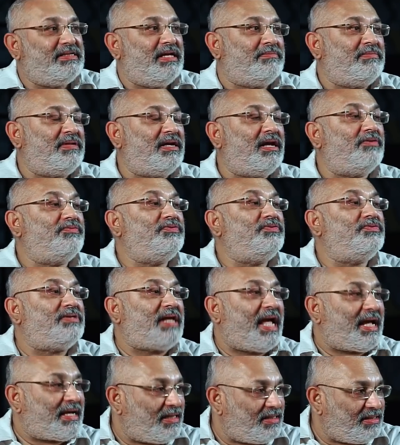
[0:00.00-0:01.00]
treat them and
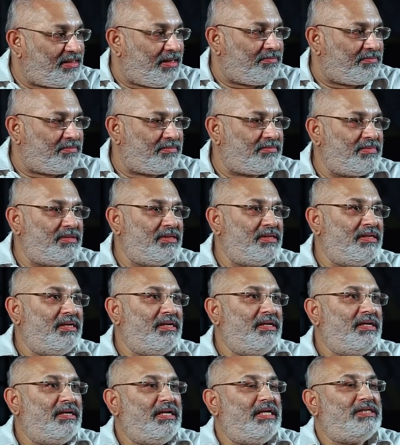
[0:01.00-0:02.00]
how you tackle
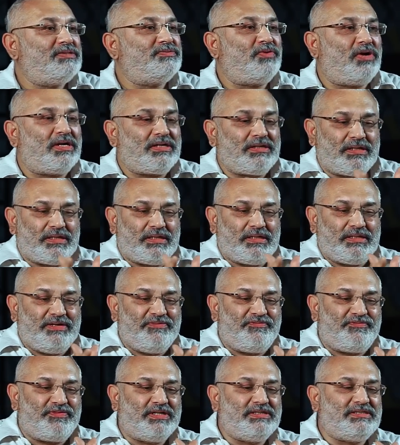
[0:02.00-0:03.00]
them is
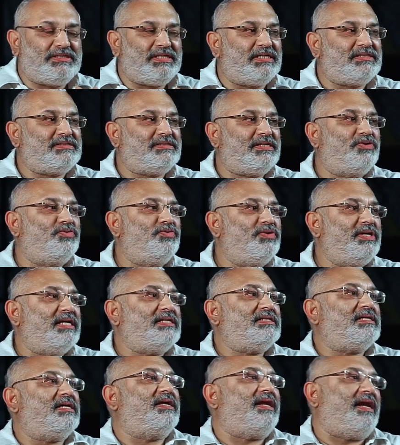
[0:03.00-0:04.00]
what differentiates the
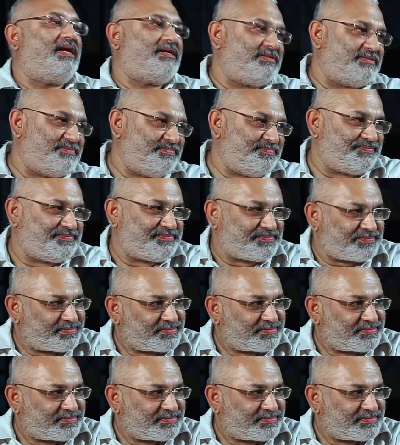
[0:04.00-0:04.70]
good and the great.